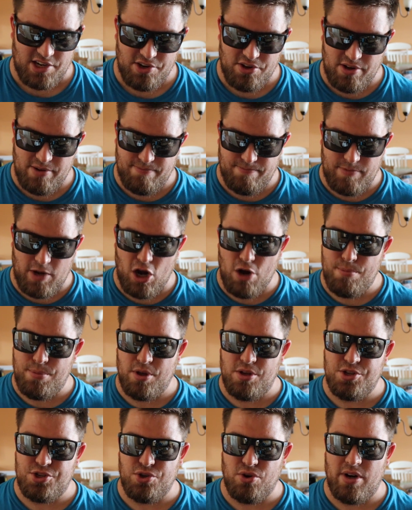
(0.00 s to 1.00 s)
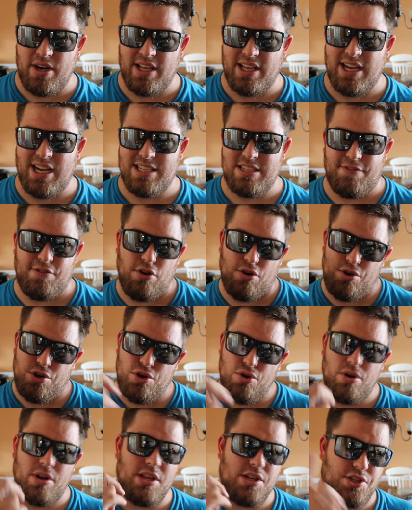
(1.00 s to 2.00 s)
do it. I hope you enjoyed it, guys. If you're
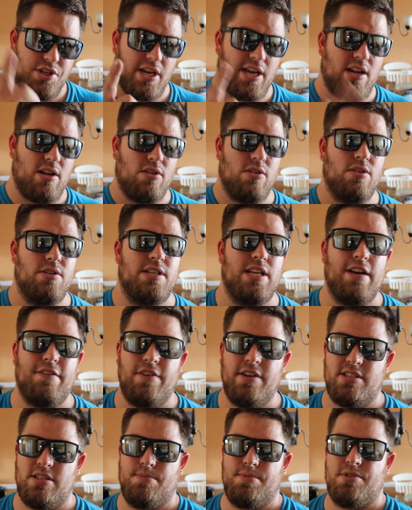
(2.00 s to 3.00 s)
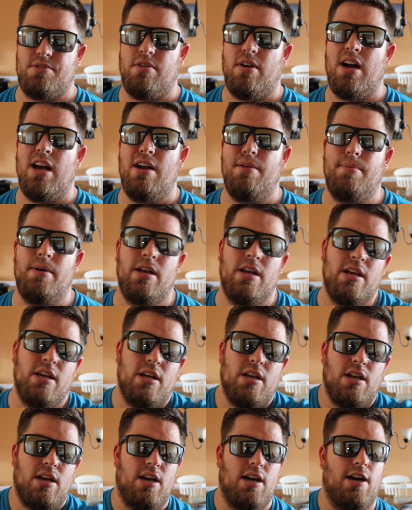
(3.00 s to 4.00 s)
new to the channel, definitely subscribe.
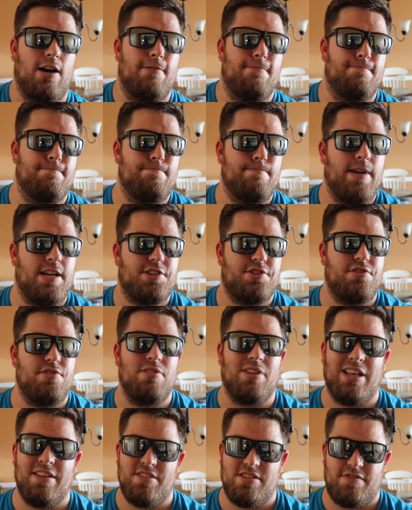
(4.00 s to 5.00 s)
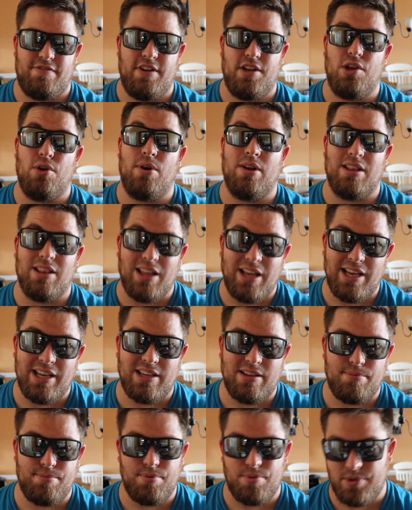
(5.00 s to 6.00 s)
Make sure you give this video a
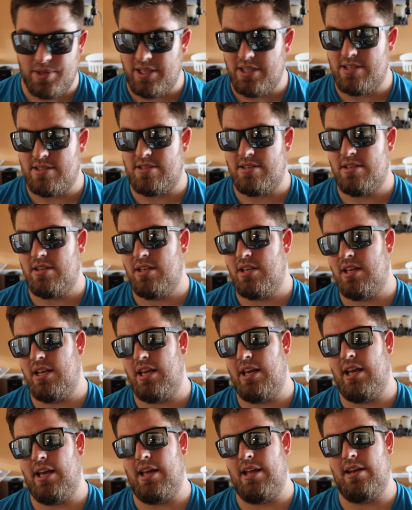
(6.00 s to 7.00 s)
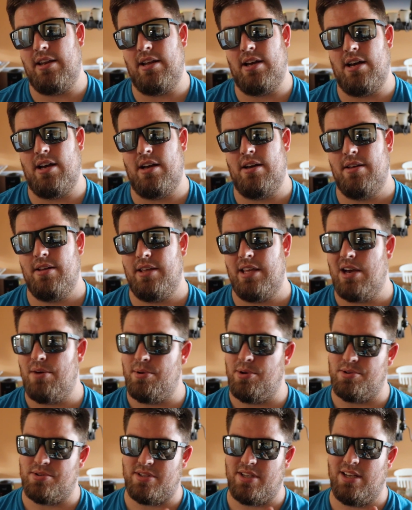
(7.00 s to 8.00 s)
like, please. And yeah,
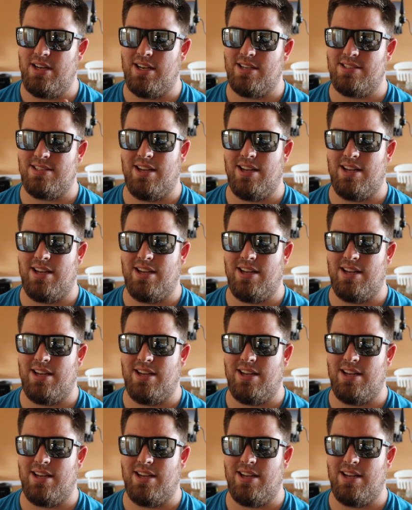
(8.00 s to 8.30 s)
we will see you next